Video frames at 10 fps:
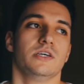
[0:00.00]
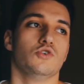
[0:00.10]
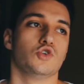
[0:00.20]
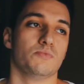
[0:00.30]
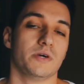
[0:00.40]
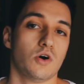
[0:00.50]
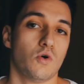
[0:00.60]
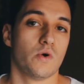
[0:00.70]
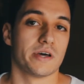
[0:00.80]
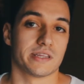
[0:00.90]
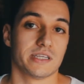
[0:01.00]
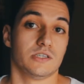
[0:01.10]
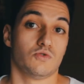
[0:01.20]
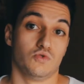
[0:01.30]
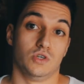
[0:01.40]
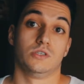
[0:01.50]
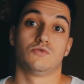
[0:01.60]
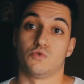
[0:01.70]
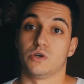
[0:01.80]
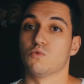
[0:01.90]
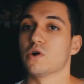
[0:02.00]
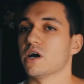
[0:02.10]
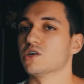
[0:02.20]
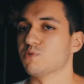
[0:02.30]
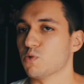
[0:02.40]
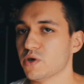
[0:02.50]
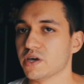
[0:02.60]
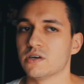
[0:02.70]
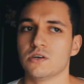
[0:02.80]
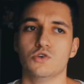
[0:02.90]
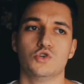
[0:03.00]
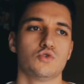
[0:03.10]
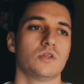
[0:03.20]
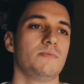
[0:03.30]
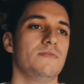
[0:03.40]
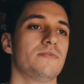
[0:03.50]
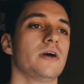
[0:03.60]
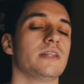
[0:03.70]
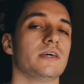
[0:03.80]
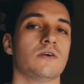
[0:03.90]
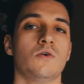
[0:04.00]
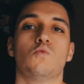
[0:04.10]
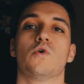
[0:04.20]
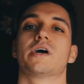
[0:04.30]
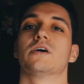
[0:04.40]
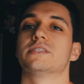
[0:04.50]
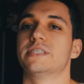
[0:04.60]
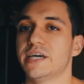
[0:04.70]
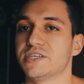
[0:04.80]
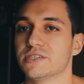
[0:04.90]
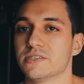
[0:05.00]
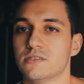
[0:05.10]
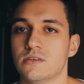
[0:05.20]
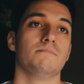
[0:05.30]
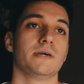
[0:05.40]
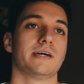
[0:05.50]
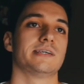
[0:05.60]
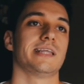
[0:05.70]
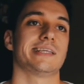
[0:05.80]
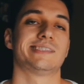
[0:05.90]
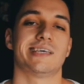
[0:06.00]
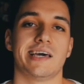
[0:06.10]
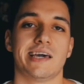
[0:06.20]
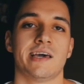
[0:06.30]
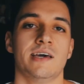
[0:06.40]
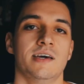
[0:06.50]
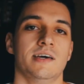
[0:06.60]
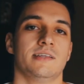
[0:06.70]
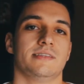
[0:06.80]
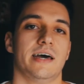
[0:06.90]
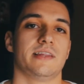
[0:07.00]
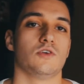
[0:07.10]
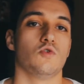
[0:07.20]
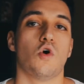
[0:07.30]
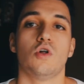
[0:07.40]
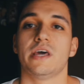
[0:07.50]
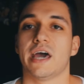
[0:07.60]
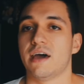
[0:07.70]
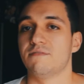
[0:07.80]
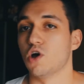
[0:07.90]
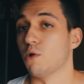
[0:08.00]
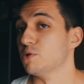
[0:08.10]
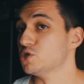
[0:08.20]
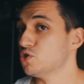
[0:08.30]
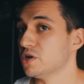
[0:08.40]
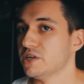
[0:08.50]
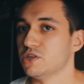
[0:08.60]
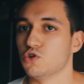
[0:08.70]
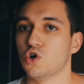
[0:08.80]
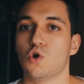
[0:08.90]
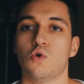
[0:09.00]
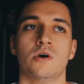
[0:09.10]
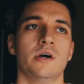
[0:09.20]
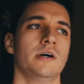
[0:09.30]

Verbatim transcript: you should be go at least to these three workouts per week. You shouldn't be failing workout sessions. Because let's say that you only have the opportunity to go